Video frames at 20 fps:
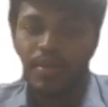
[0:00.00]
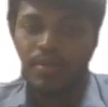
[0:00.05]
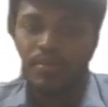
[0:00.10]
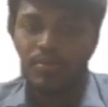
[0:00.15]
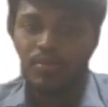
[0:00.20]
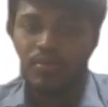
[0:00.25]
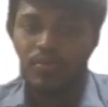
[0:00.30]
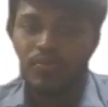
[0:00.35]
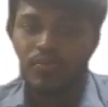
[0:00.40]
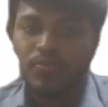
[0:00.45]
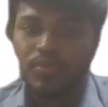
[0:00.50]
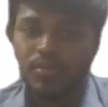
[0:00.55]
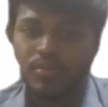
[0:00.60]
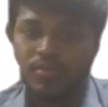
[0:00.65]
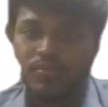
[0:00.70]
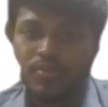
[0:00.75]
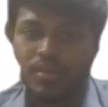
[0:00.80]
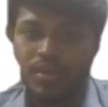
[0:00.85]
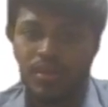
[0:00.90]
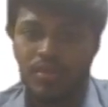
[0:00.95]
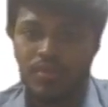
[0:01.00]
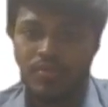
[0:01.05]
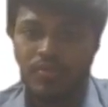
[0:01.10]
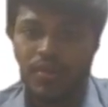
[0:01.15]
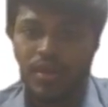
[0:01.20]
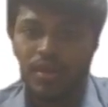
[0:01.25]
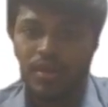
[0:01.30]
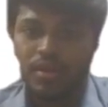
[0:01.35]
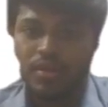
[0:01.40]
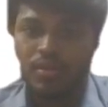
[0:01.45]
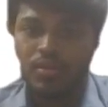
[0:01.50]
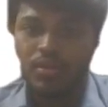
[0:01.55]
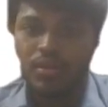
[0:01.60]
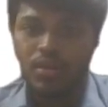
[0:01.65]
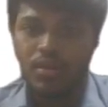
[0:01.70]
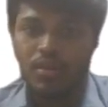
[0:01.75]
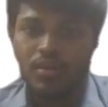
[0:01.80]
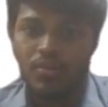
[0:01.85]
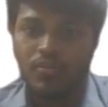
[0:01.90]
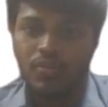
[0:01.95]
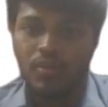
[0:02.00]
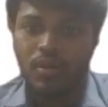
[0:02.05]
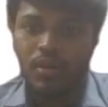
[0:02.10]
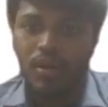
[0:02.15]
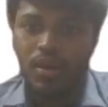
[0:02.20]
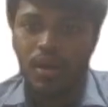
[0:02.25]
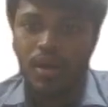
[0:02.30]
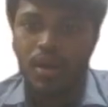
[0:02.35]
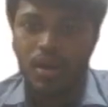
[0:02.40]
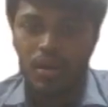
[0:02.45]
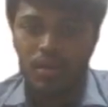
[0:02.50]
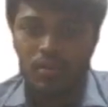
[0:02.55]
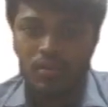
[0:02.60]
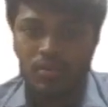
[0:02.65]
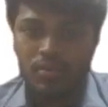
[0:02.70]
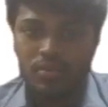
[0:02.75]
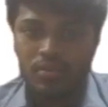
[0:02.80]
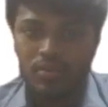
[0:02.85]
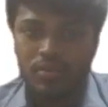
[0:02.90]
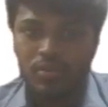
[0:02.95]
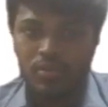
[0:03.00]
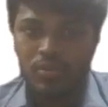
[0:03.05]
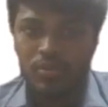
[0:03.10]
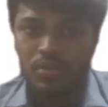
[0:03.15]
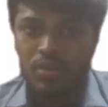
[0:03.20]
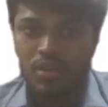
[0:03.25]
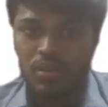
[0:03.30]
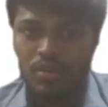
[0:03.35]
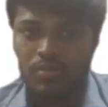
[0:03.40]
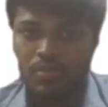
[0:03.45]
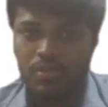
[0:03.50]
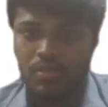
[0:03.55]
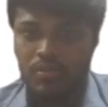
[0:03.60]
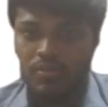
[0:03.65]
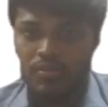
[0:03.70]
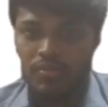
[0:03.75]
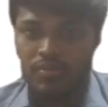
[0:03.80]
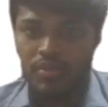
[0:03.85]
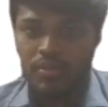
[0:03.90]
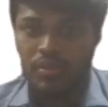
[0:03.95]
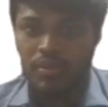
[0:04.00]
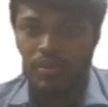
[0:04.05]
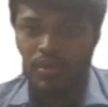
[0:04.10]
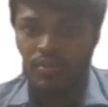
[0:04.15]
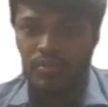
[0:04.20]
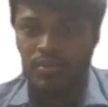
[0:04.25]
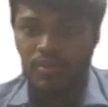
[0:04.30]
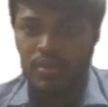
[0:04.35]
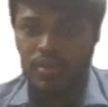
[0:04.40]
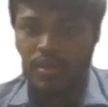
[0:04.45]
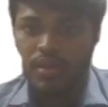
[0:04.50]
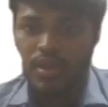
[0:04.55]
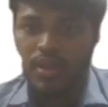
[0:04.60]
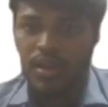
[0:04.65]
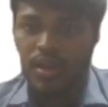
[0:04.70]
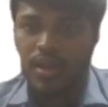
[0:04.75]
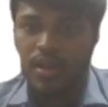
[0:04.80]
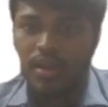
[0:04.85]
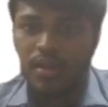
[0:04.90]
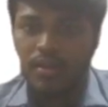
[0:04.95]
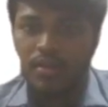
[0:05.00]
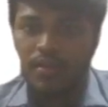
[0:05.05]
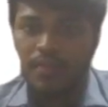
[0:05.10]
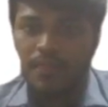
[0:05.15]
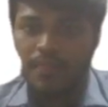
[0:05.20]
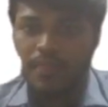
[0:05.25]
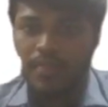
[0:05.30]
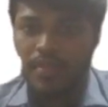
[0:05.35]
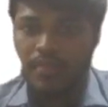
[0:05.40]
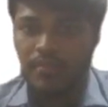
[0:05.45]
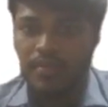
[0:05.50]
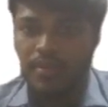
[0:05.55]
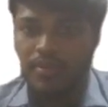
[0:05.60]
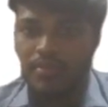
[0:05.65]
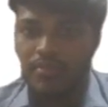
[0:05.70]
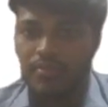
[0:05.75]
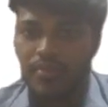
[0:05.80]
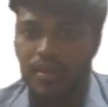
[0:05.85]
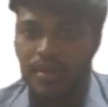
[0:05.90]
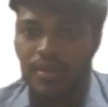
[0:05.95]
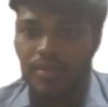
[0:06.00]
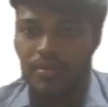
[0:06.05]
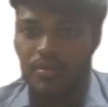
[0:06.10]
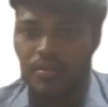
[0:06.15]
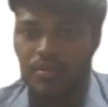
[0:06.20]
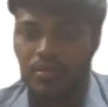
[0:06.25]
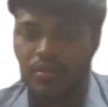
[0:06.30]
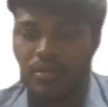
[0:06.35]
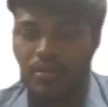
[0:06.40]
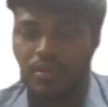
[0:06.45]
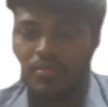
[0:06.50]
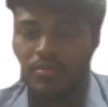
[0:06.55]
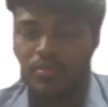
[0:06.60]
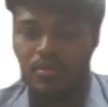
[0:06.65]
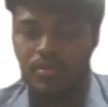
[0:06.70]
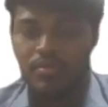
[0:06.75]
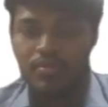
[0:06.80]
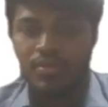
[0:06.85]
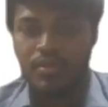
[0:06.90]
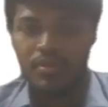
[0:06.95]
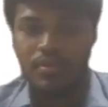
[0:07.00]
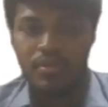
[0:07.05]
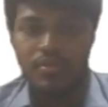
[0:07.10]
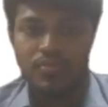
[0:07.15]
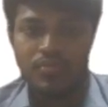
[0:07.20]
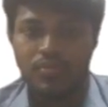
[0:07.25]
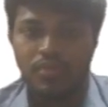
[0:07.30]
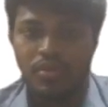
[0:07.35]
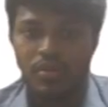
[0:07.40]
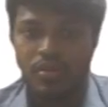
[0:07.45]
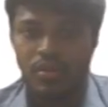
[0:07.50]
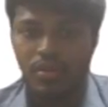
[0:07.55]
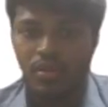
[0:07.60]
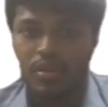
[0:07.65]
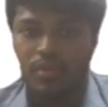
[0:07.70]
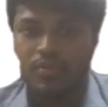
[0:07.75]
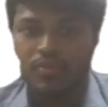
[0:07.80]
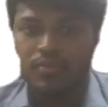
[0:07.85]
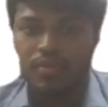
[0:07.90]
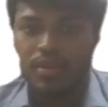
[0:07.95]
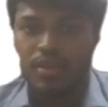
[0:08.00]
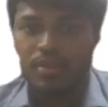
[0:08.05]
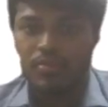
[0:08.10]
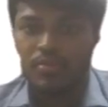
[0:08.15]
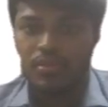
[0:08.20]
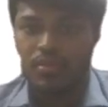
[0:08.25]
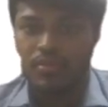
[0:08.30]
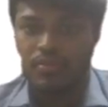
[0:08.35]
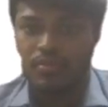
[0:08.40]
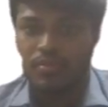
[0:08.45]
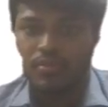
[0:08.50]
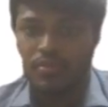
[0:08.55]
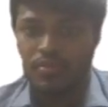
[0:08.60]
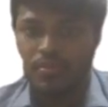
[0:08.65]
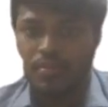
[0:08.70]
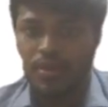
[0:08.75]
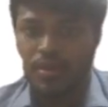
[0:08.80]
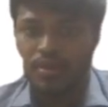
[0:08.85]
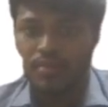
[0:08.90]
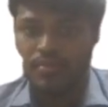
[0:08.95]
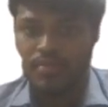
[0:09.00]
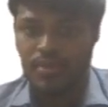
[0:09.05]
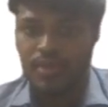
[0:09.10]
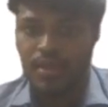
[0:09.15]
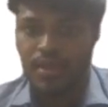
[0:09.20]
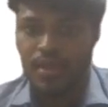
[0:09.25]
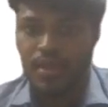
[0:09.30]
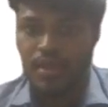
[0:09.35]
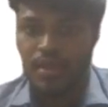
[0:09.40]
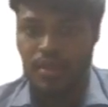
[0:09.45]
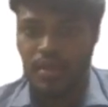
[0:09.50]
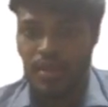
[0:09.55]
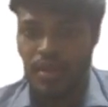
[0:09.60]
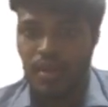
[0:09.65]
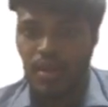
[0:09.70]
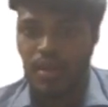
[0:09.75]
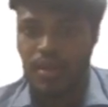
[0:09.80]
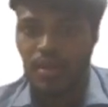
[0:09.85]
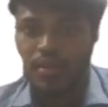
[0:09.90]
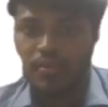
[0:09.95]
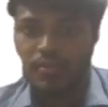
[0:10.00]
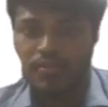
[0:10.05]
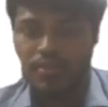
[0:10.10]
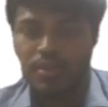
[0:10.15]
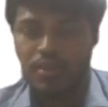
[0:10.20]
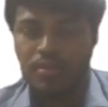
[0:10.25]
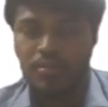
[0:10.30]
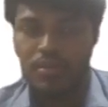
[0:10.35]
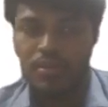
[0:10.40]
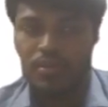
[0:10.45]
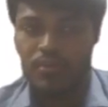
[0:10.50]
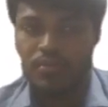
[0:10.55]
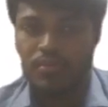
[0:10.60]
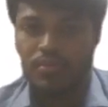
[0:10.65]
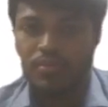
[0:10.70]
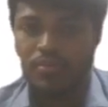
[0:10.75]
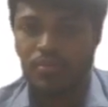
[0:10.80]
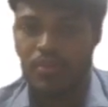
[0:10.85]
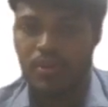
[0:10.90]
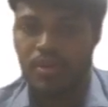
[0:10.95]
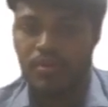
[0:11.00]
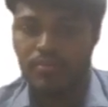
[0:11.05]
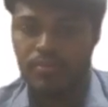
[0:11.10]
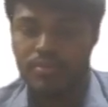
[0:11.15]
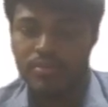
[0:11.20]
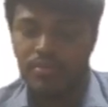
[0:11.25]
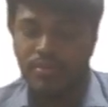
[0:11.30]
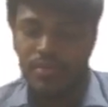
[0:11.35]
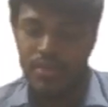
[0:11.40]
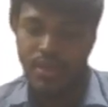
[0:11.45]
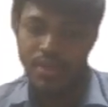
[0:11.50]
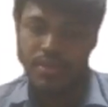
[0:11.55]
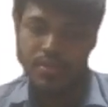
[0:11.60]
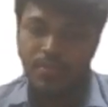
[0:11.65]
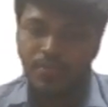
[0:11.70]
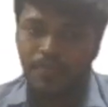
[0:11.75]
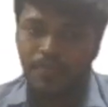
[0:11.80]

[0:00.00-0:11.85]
So first we need to find out for r rows the total number of dots, and we have to find out total number of dots for if the number of rows becomes 8 and if the number of rows becomes 10.